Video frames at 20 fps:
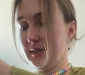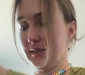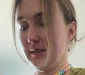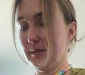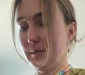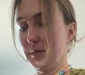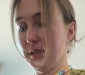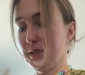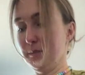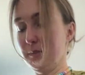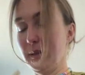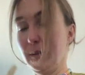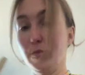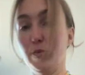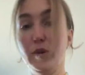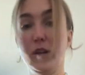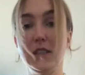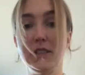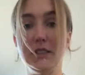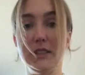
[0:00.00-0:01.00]
Must be
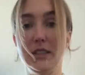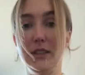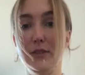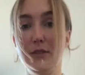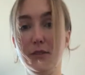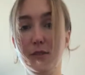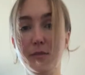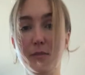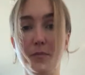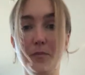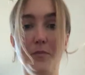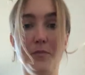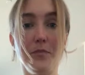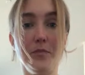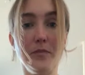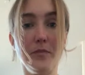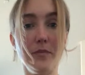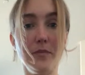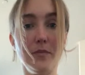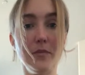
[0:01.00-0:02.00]
impressive.
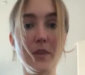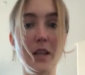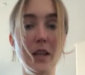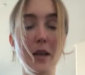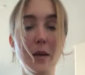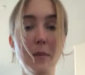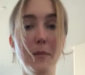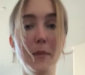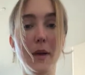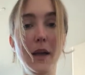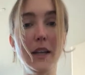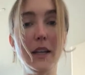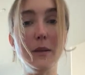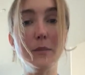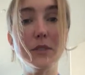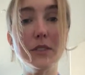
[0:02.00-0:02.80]
Madam